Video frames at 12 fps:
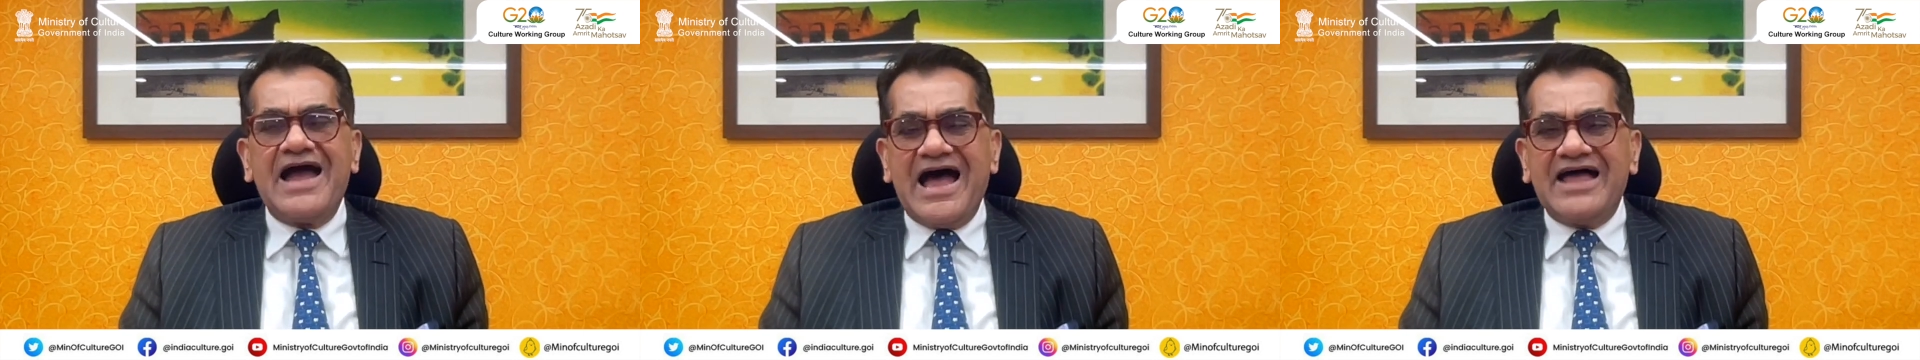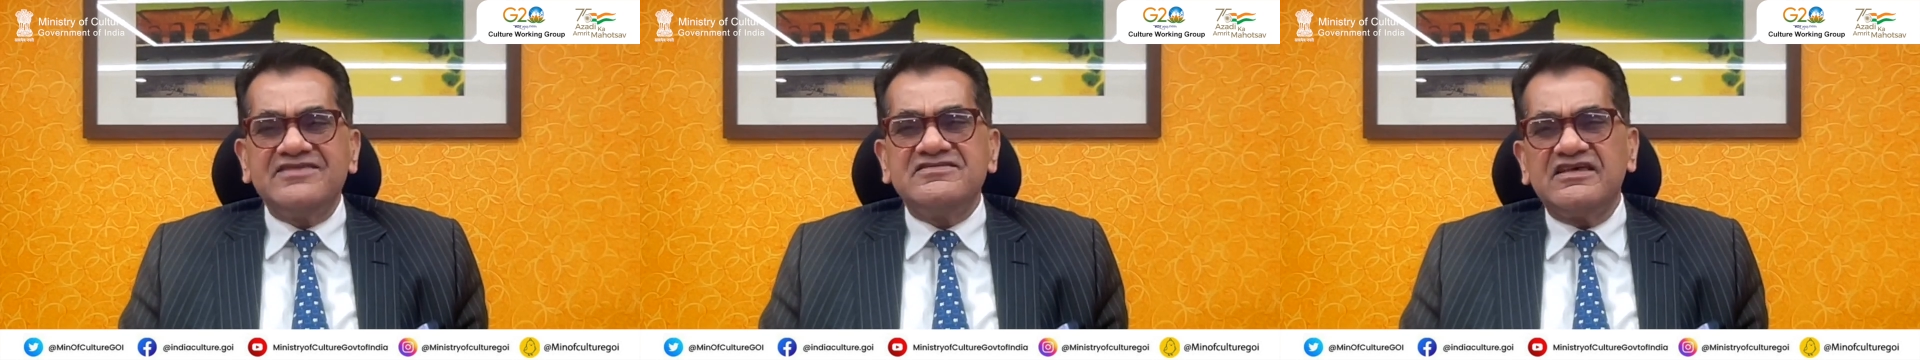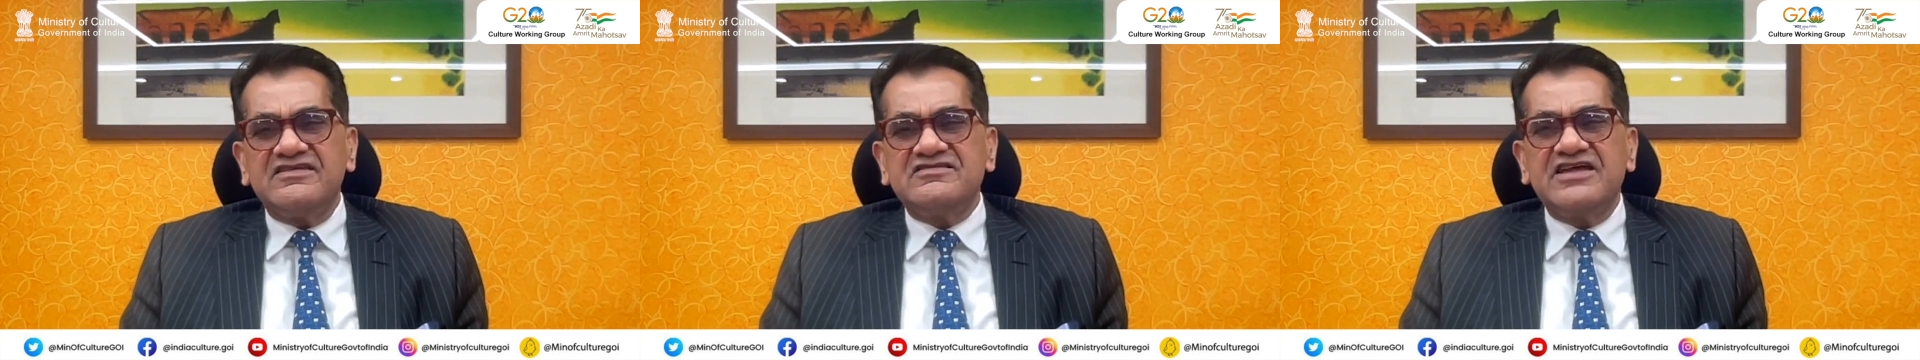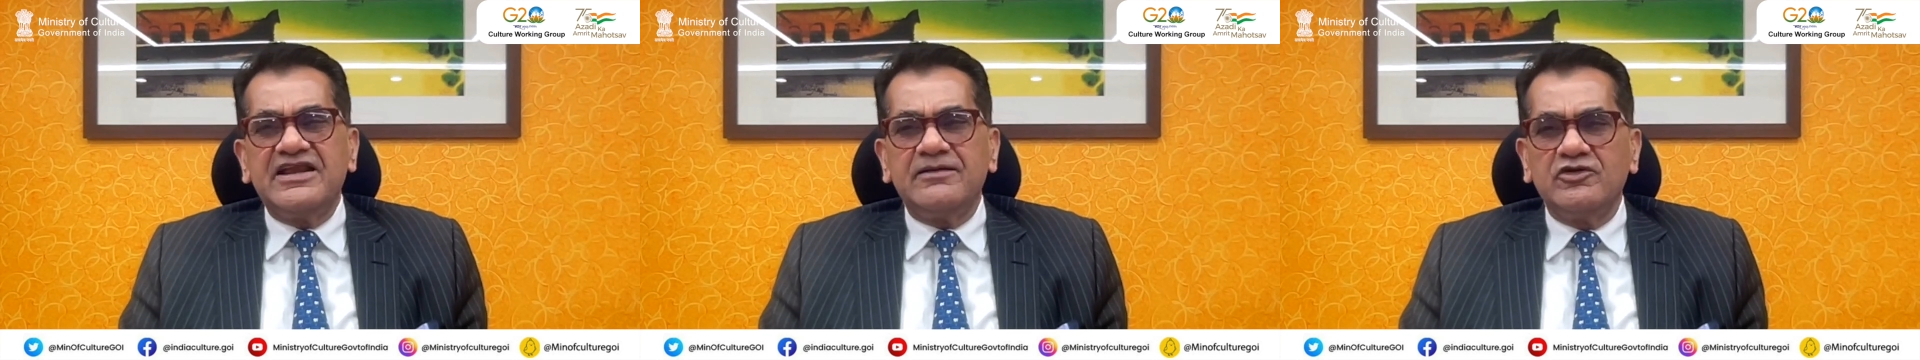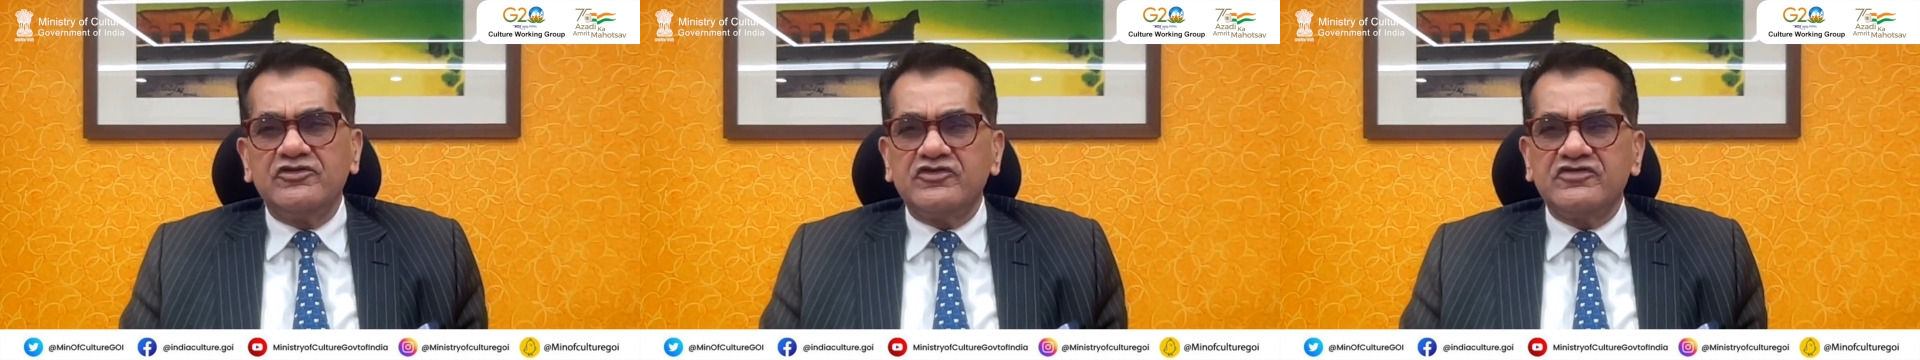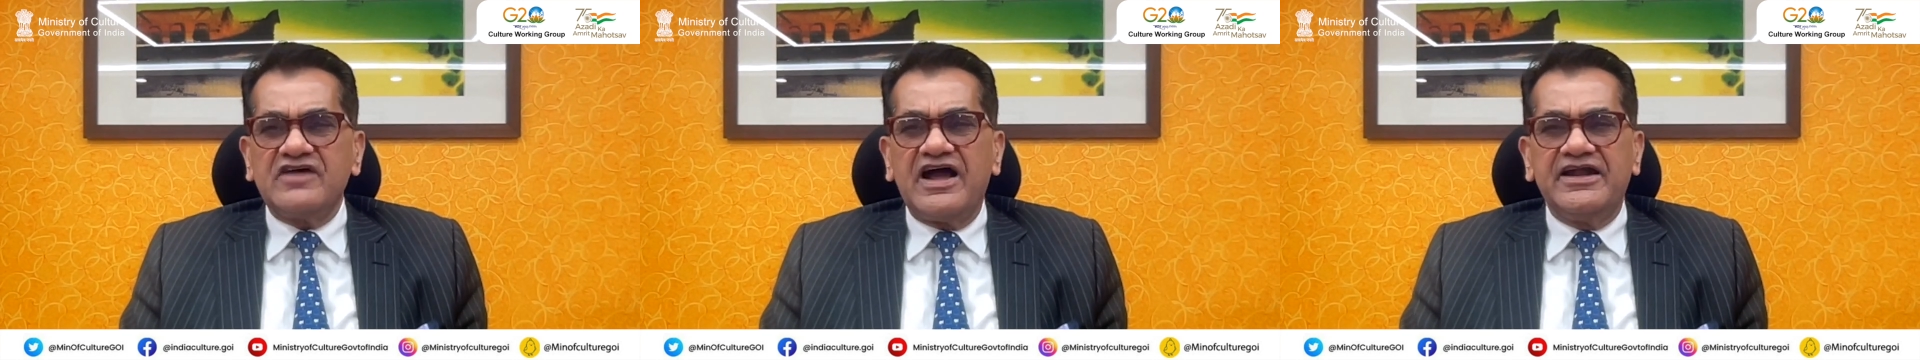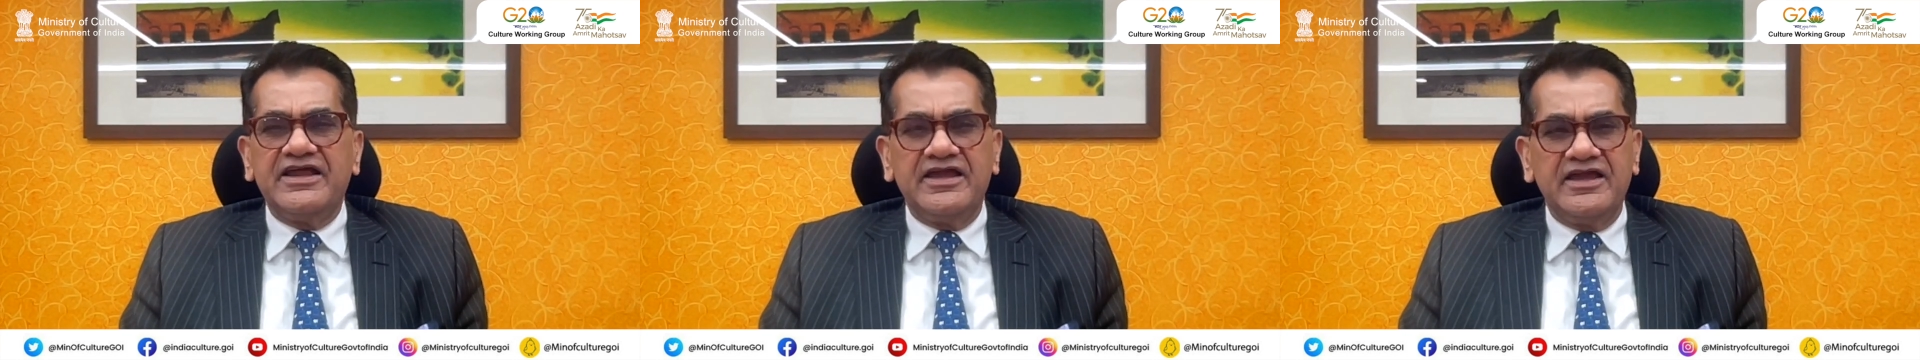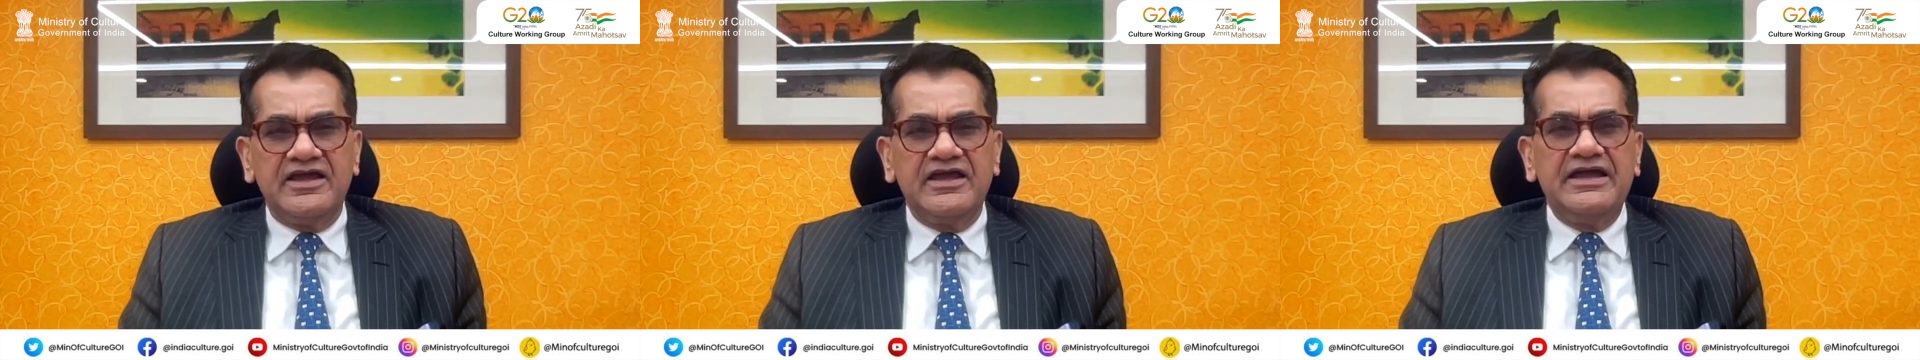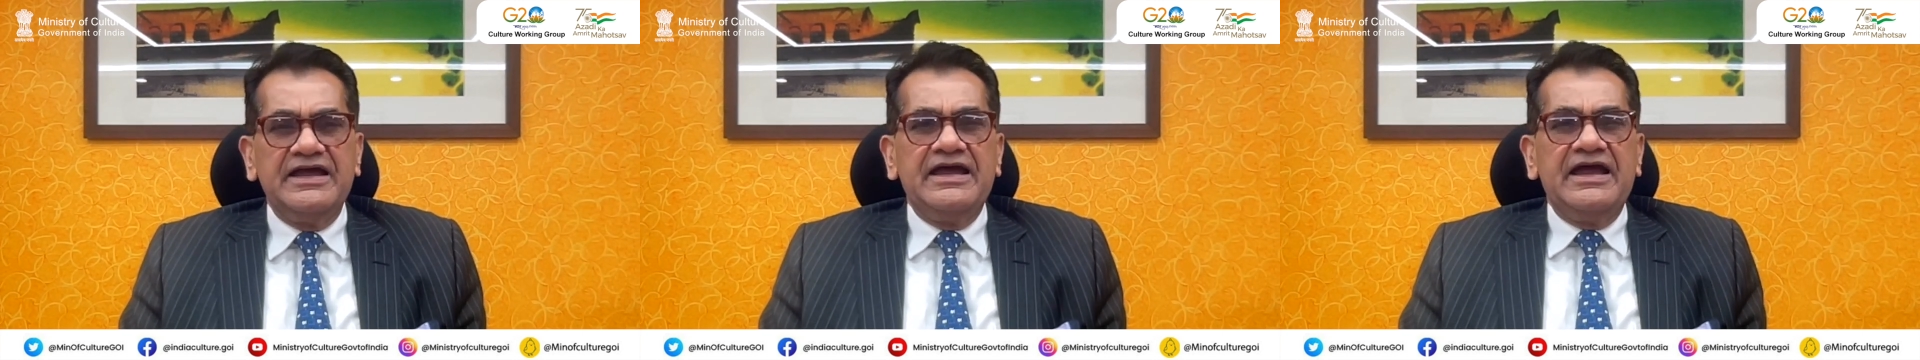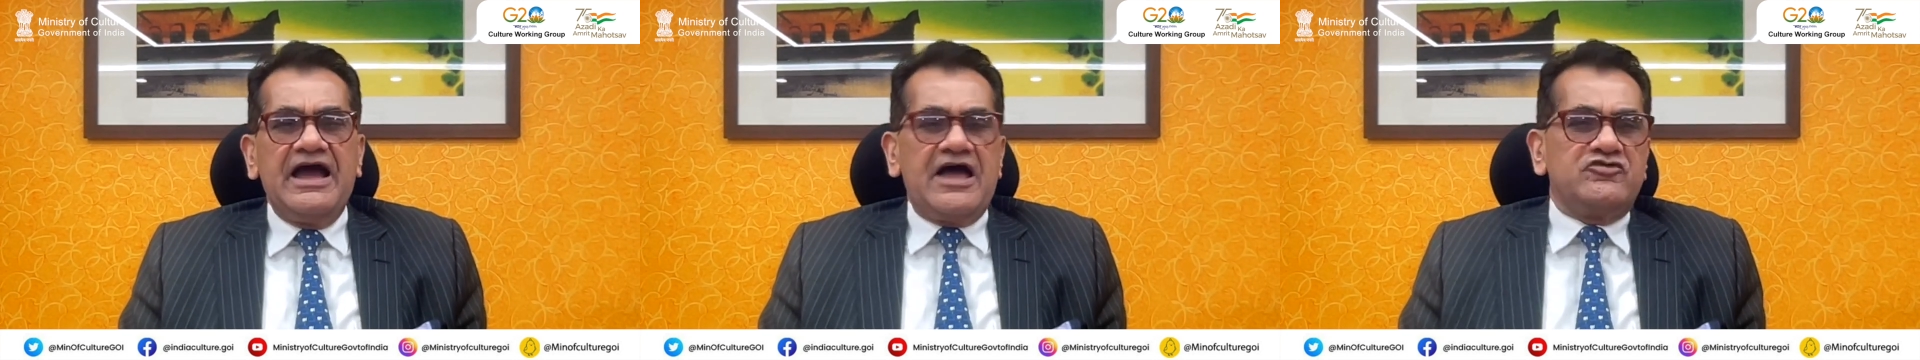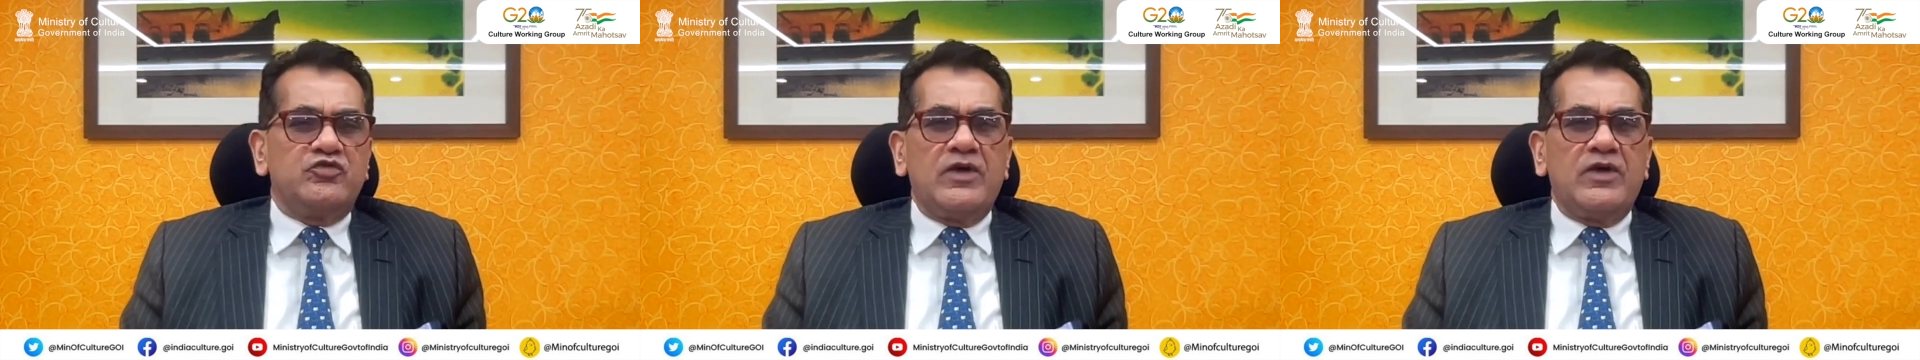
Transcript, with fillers: and sustainable society as